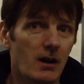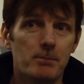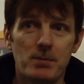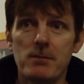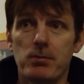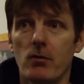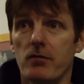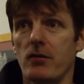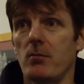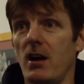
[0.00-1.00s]
And people
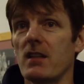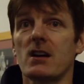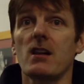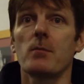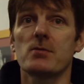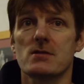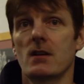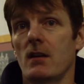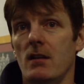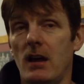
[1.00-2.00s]
from other clubs
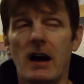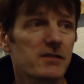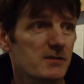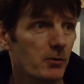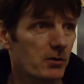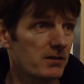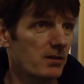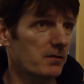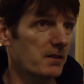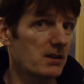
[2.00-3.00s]
that I've spoken
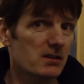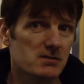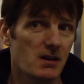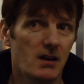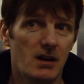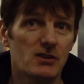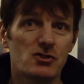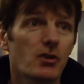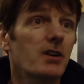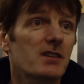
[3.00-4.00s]
to over the years
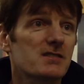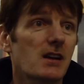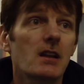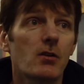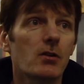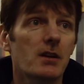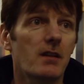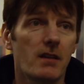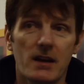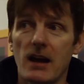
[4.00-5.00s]
enjoy the style of hockey that the